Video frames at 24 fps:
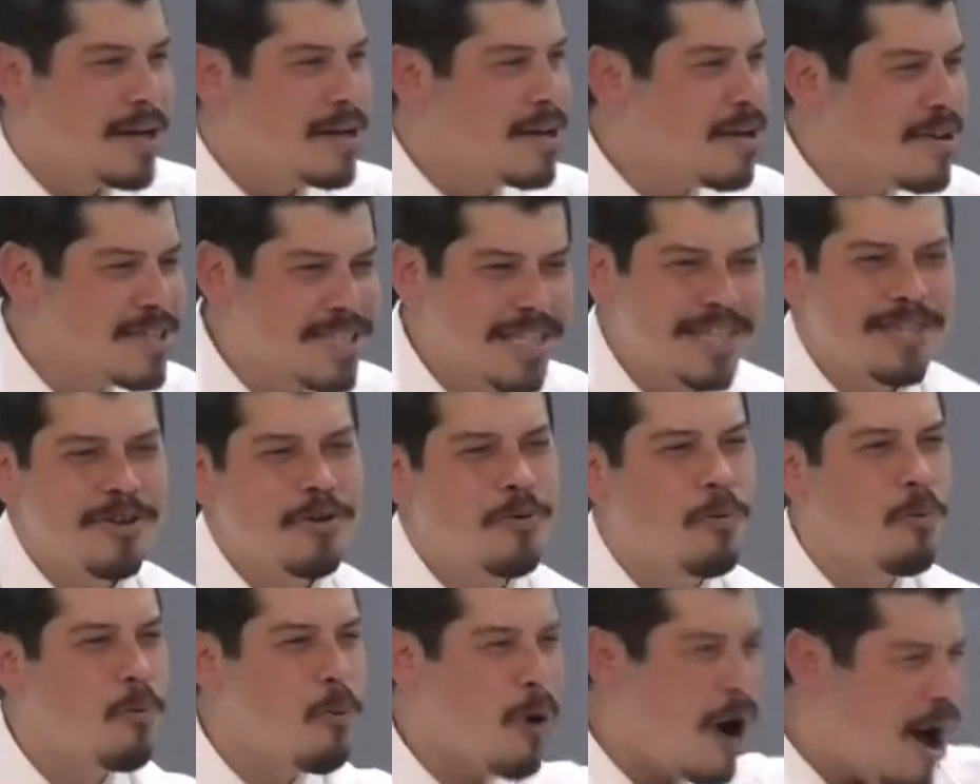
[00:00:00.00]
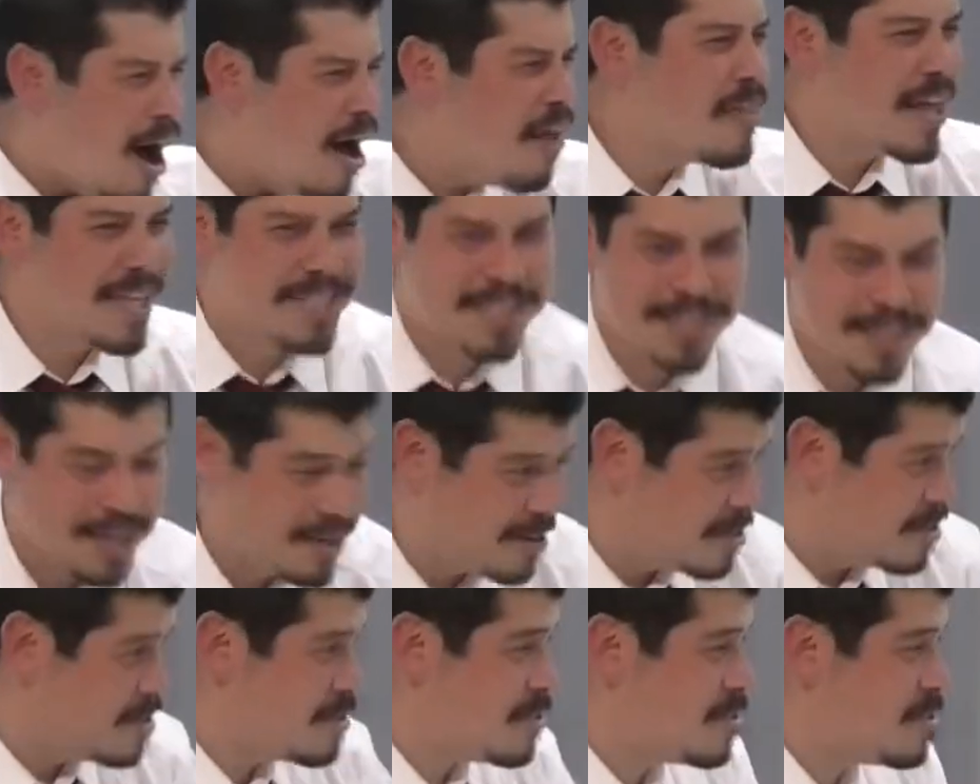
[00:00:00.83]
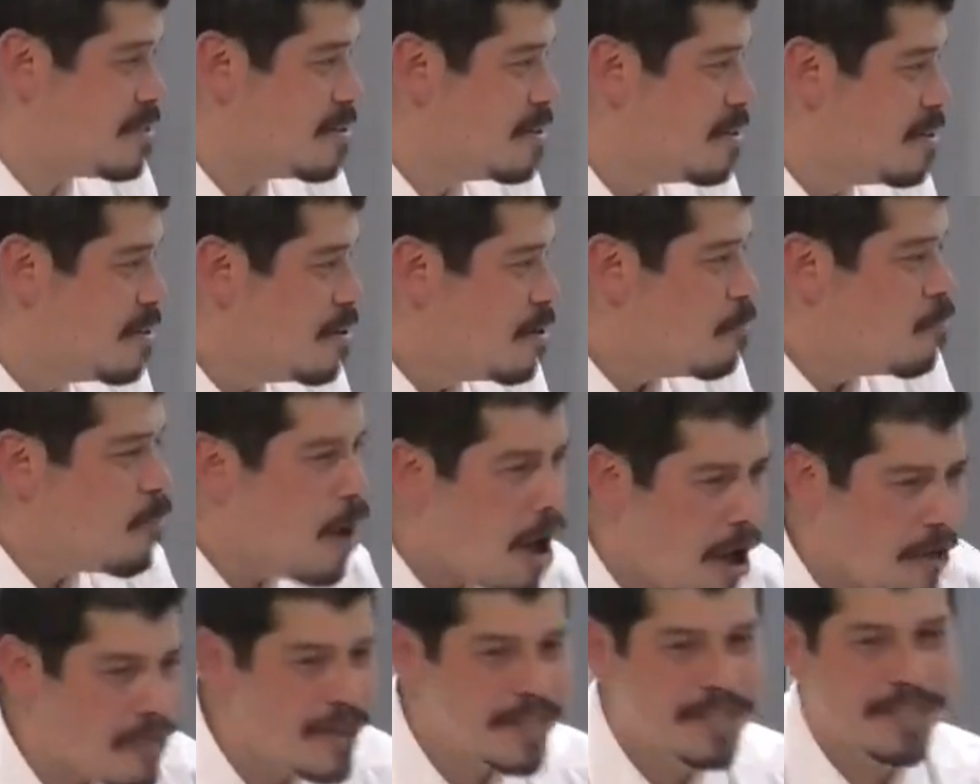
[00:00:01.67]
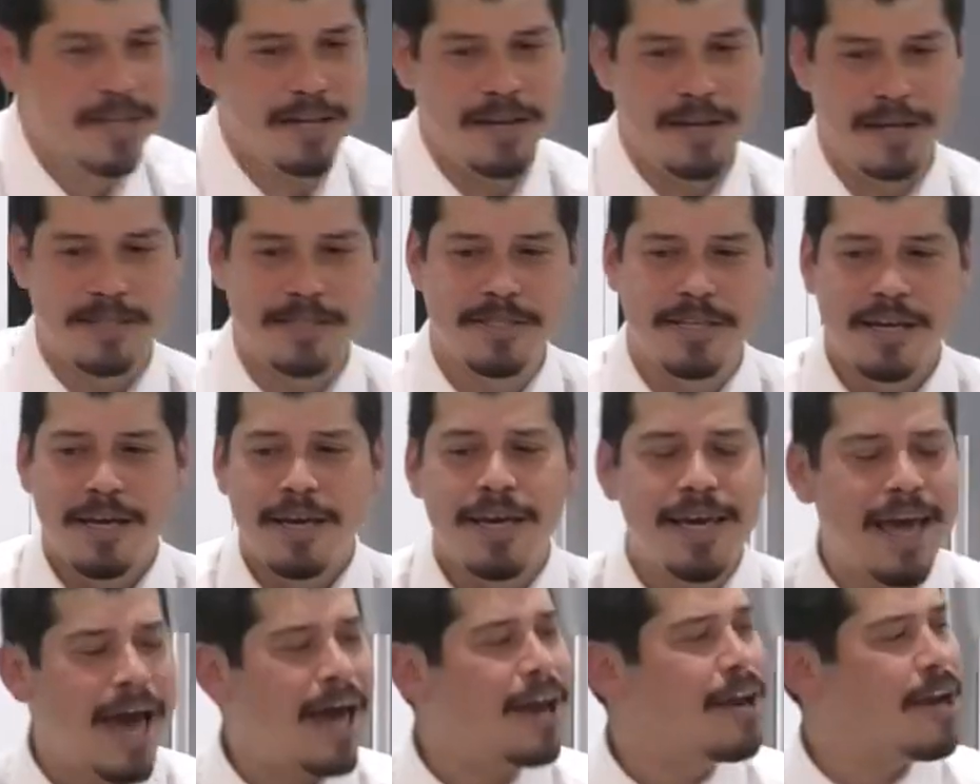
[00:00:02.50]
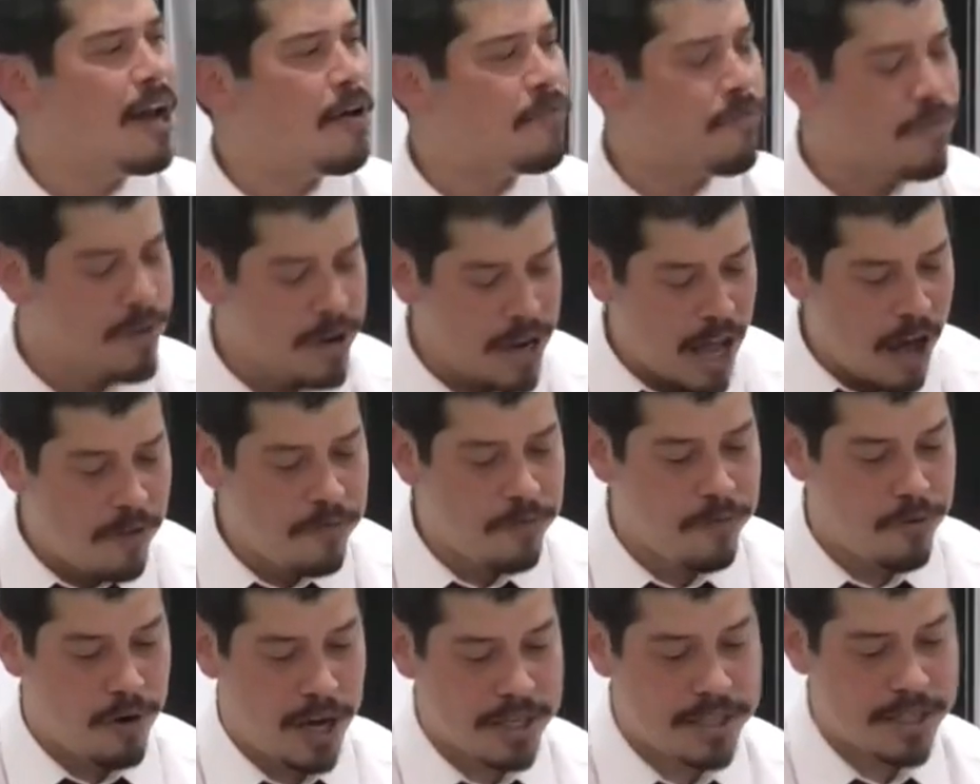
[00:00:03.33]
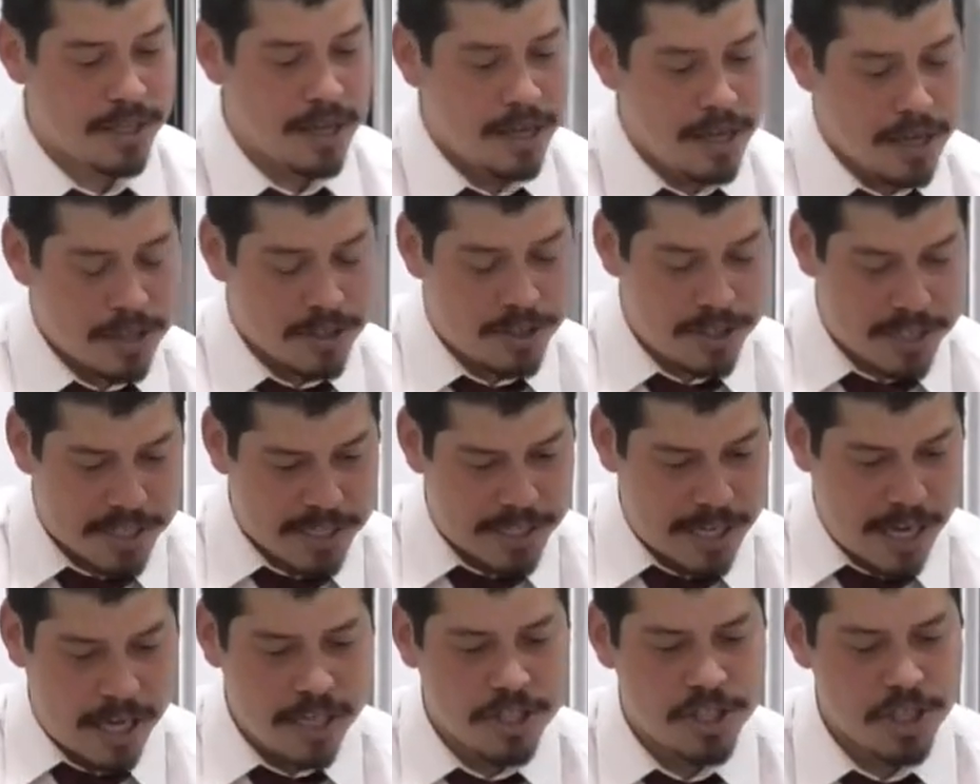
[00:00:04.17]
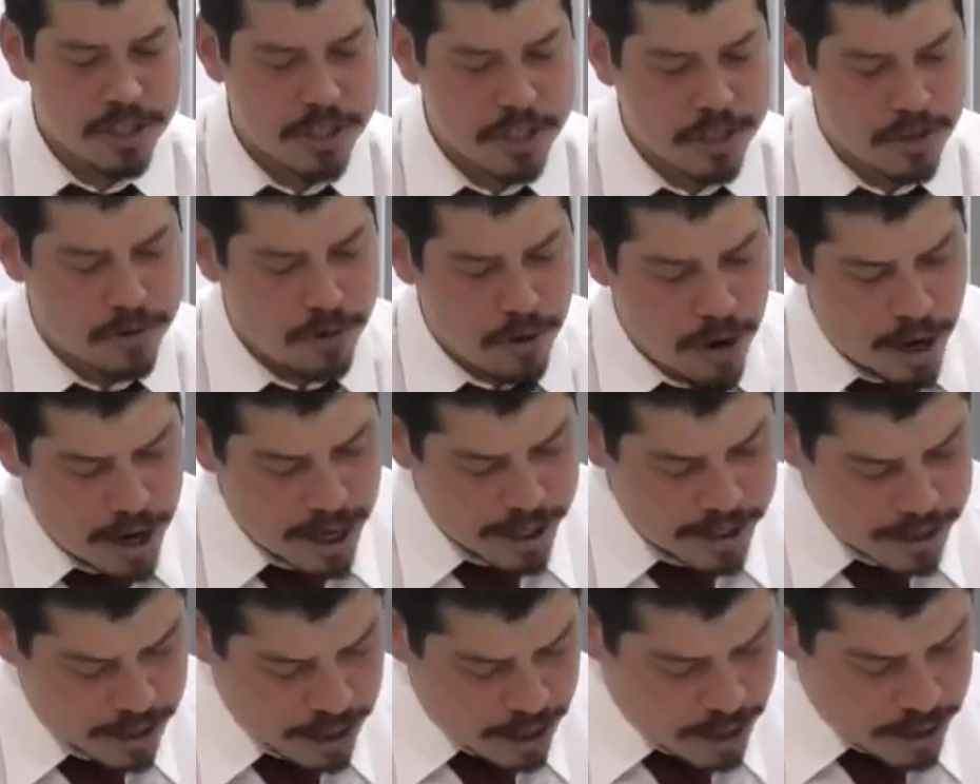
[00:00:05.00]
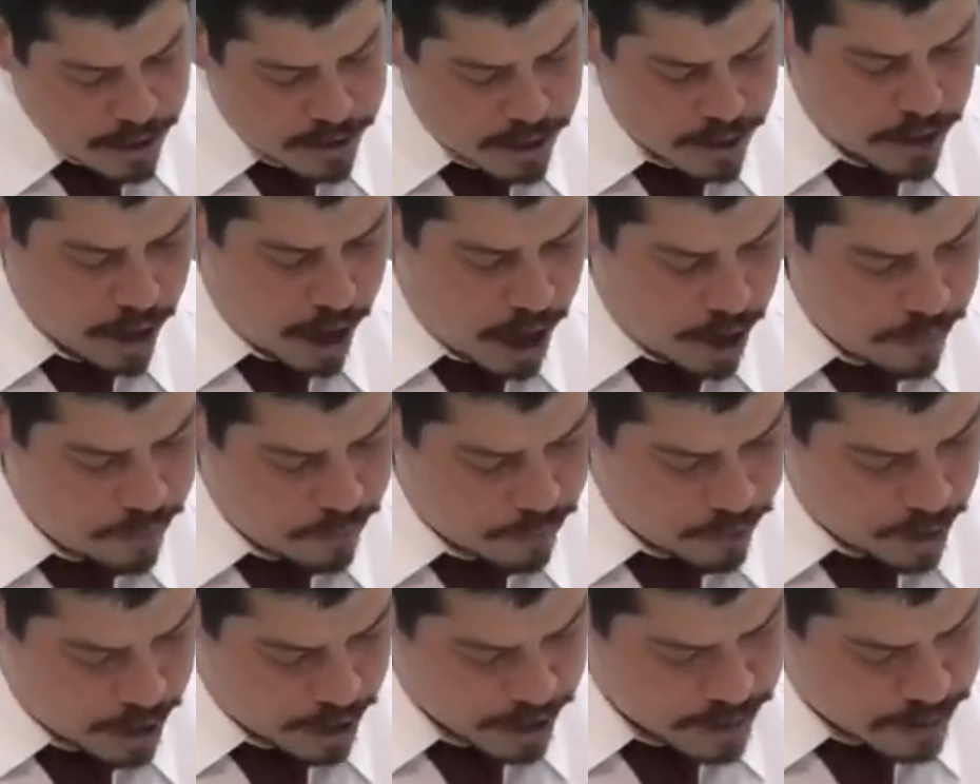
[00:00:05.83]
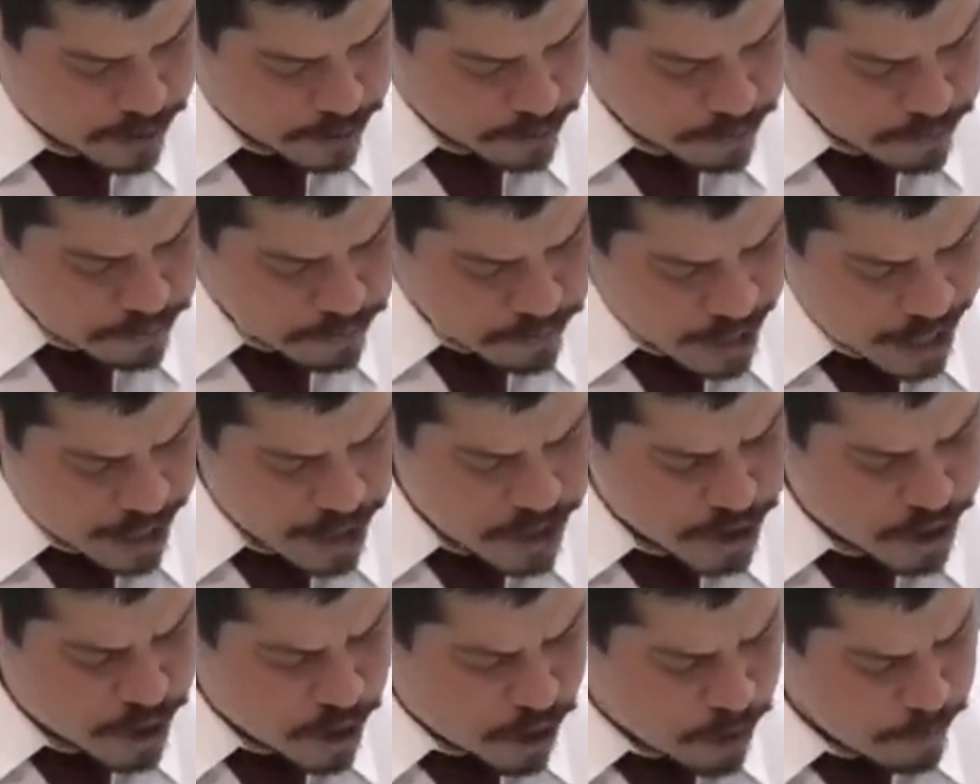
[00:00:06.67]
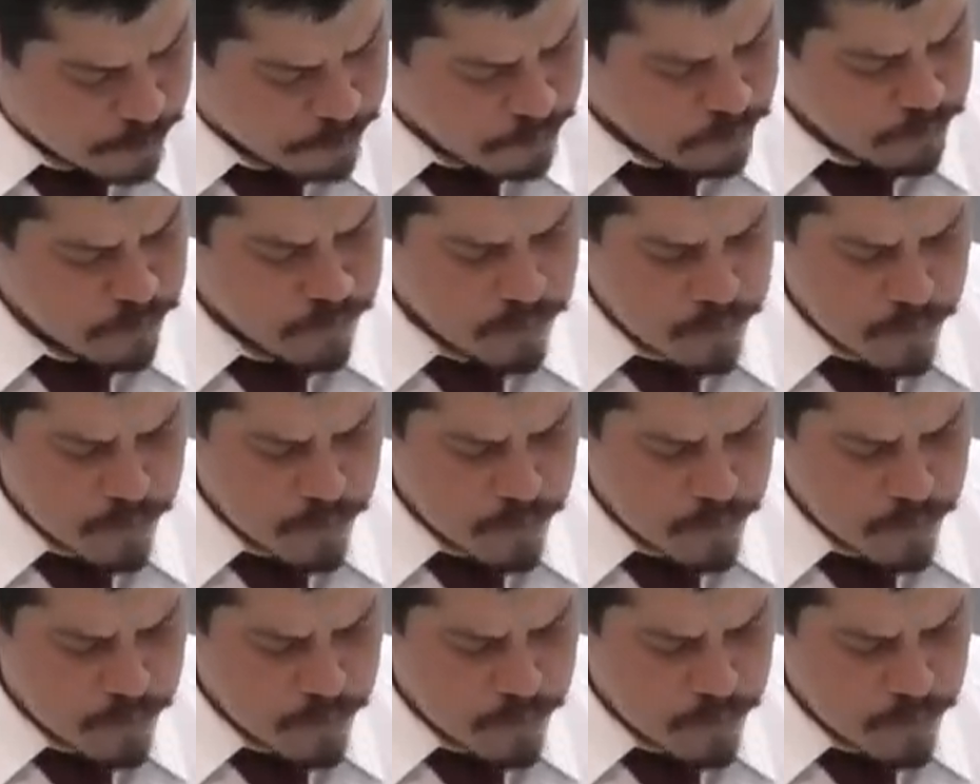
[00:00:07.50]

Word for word: No, He says, look, while they're sinners, while they're sinners, he had enough love for us to send Jesus Christ to die for us. And so,